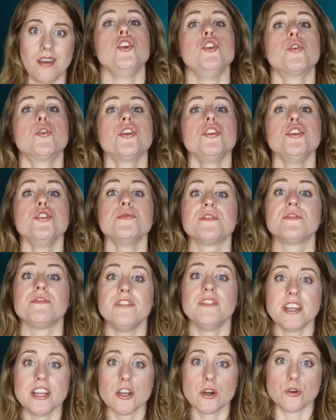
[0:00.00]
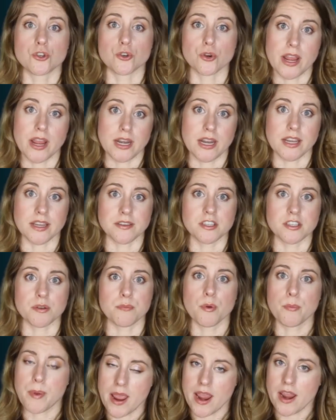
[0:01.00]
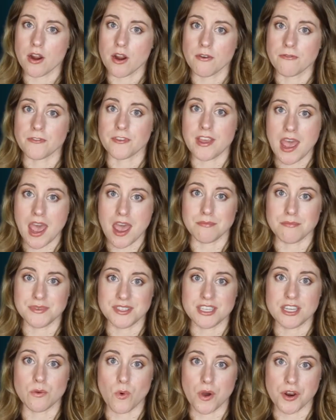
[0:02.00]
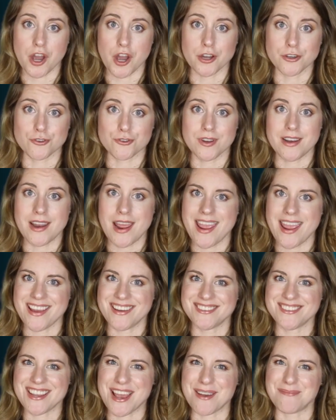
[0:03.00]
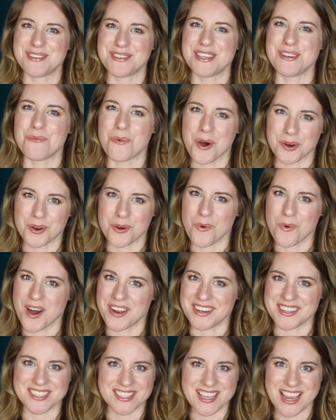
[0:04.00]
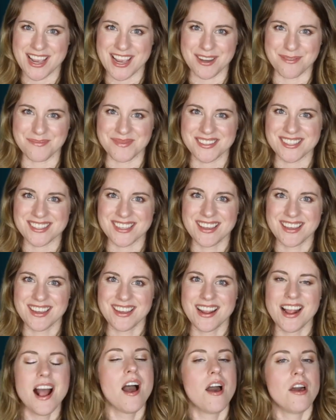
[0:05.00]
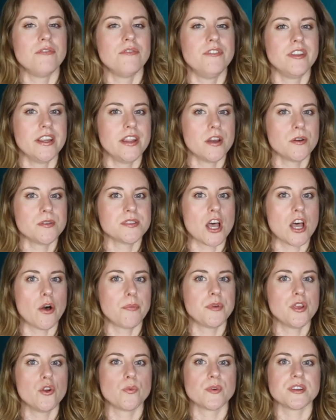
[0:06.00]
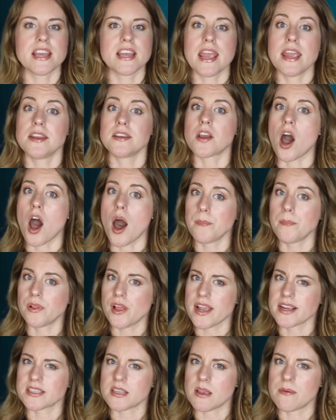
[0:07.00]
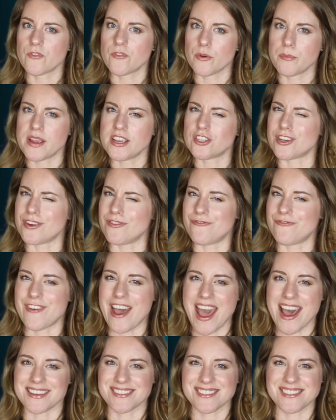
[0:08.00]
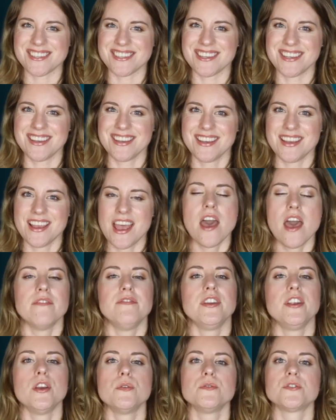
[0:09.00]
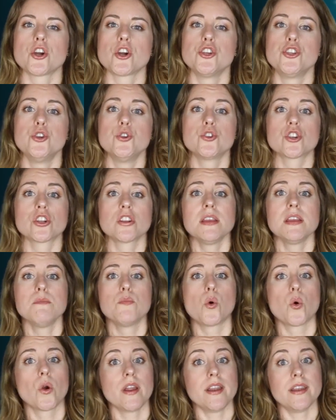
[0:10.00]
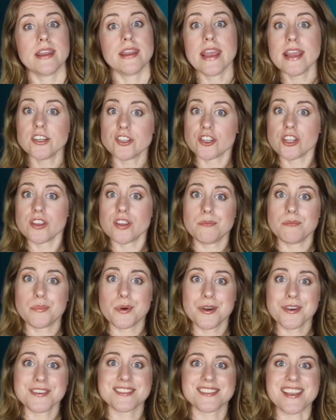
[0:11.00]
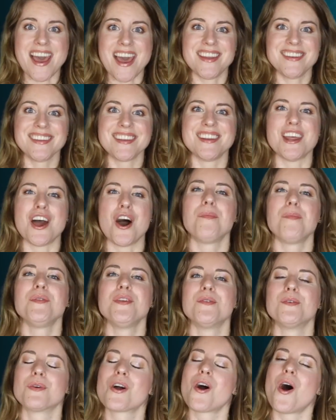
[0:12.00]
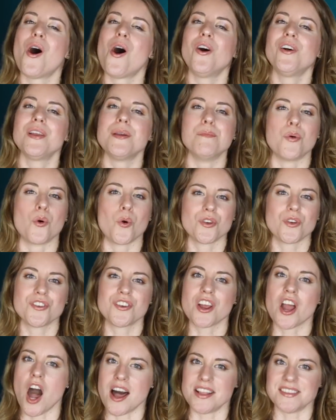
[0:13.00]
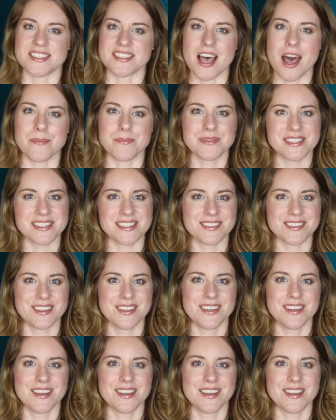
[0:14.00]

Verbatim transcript: You can use video training to prepare for the MD 100 and MD 101 exams. Videos help you retain complex information fast. Videos are usually more engaging than books and can help you recall important concepts.